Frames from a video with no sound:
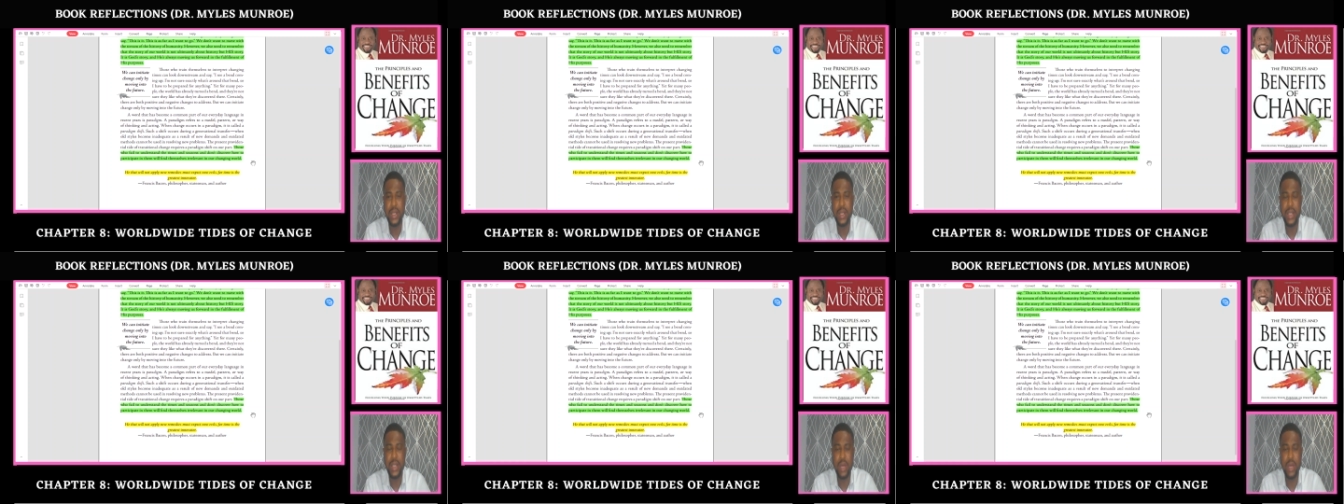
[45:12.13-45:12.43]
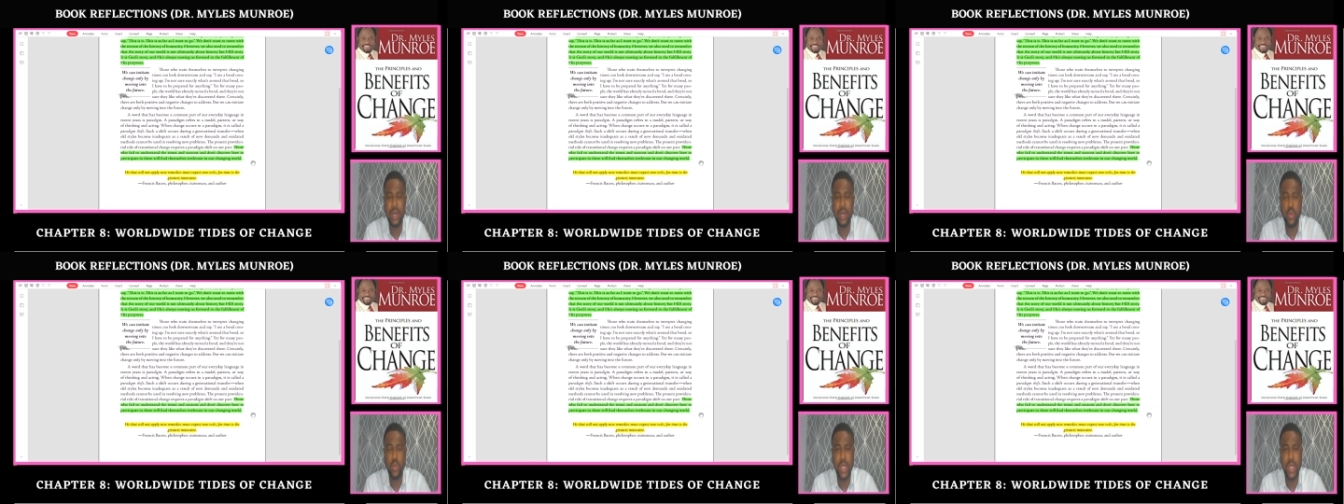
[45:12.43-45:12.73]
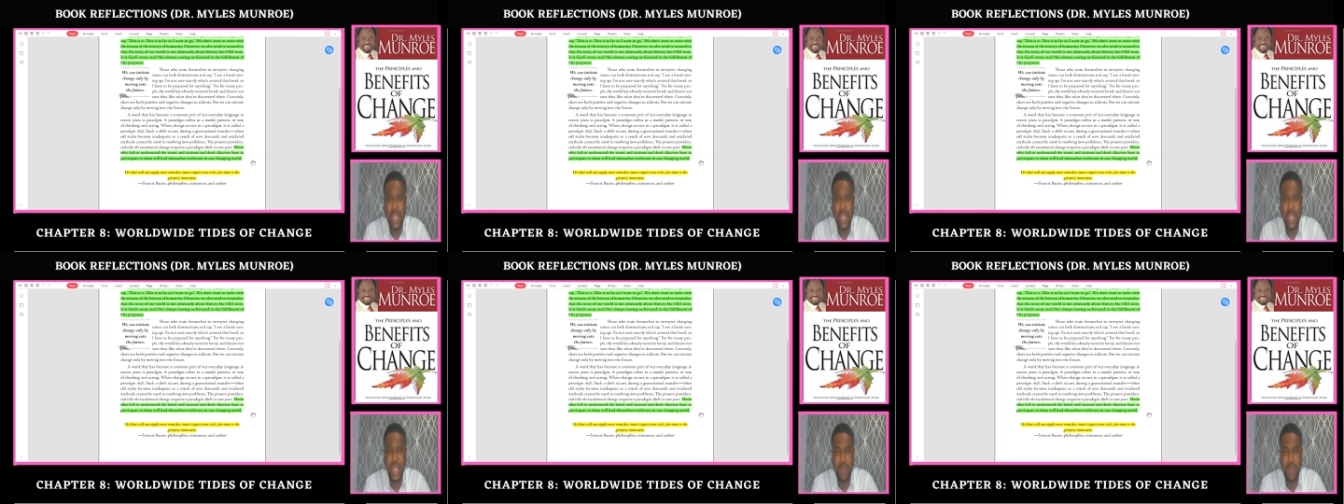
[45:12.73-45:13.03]
that will
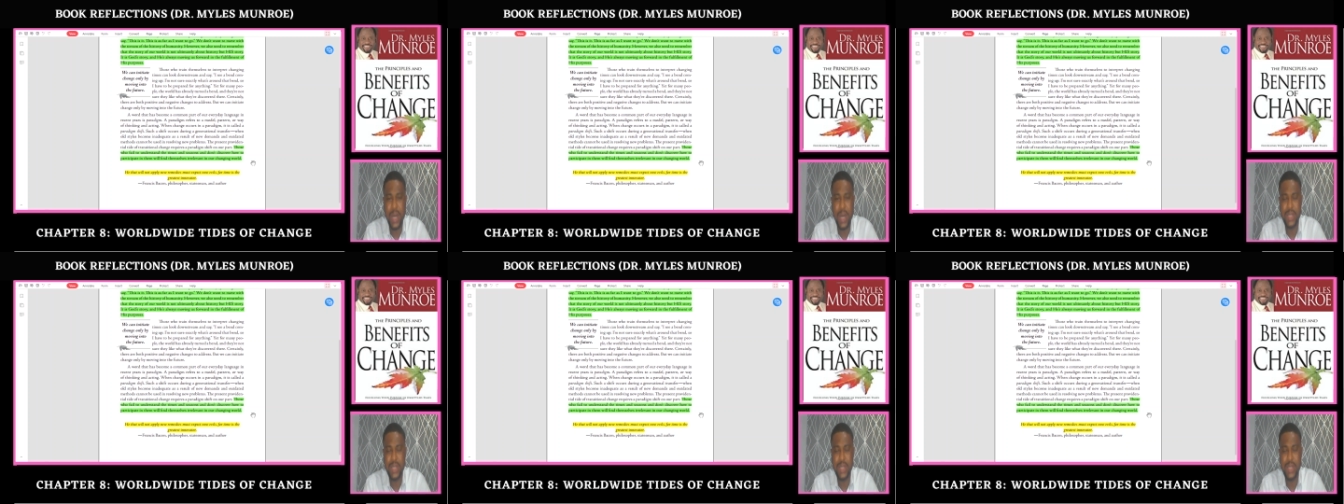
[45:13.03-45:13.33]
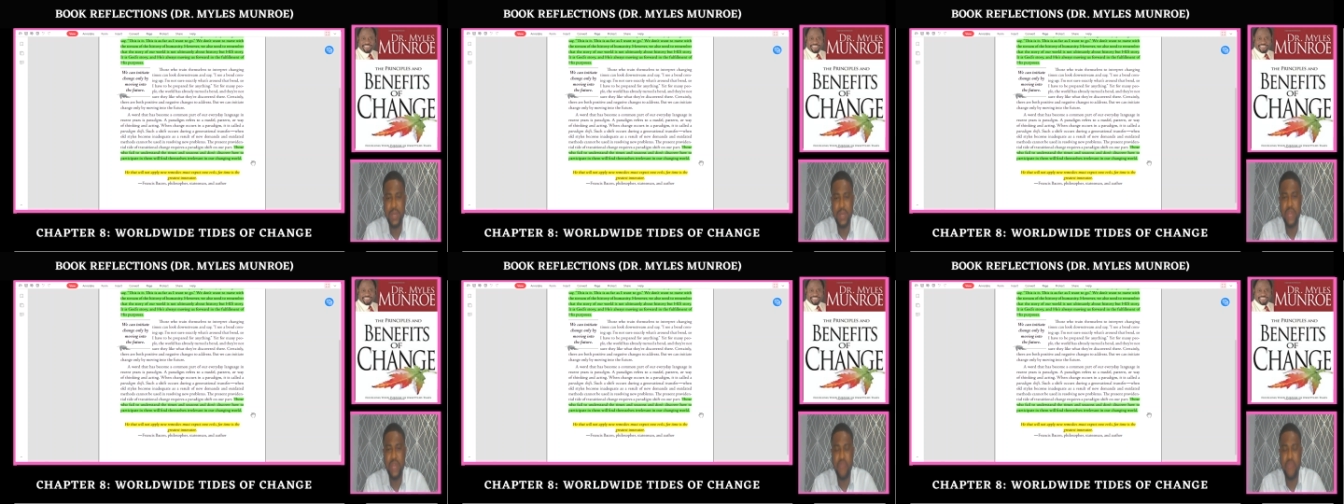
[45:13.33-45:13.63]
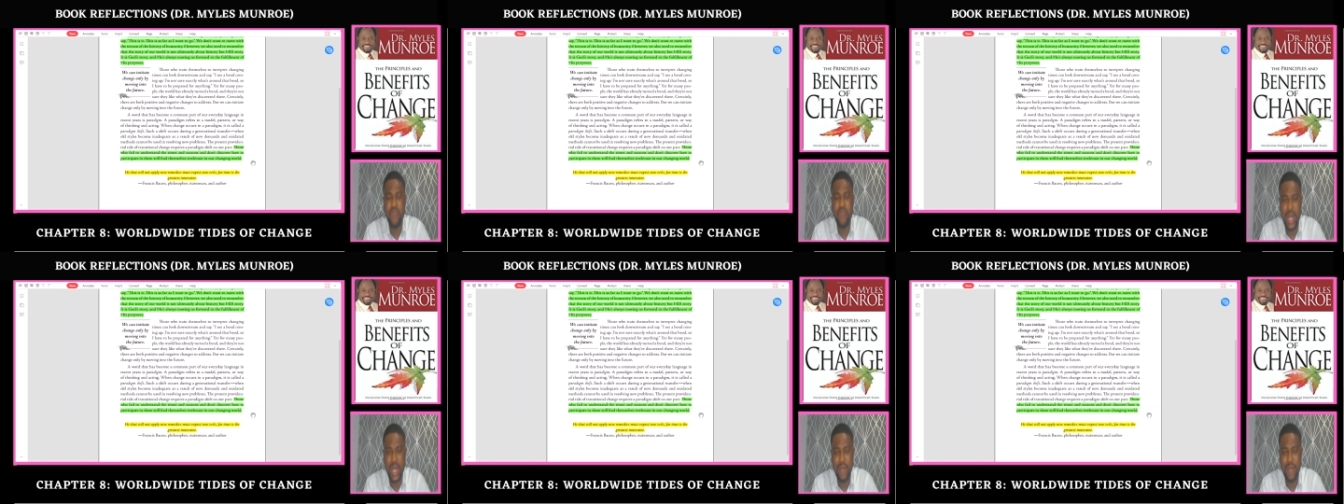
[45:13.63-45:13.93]
keep us being
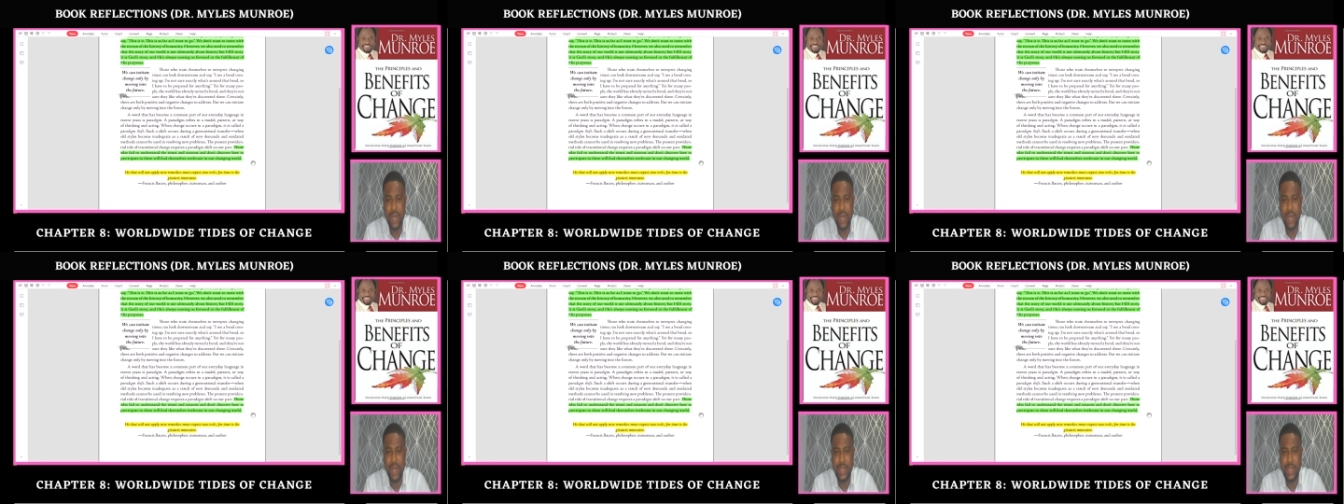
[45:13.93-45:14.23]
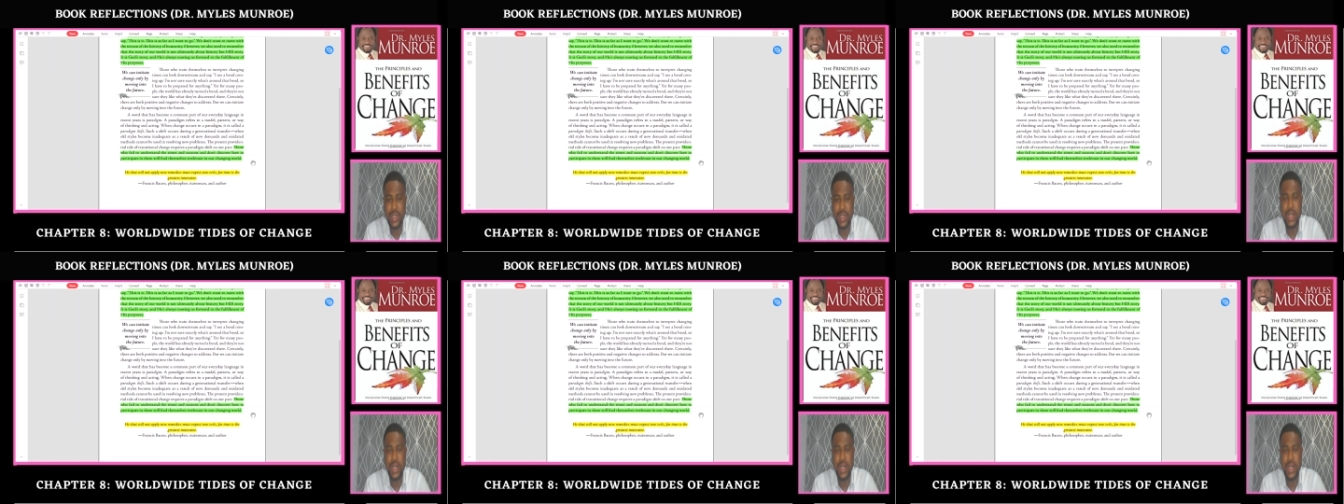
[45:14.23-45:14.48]
relevant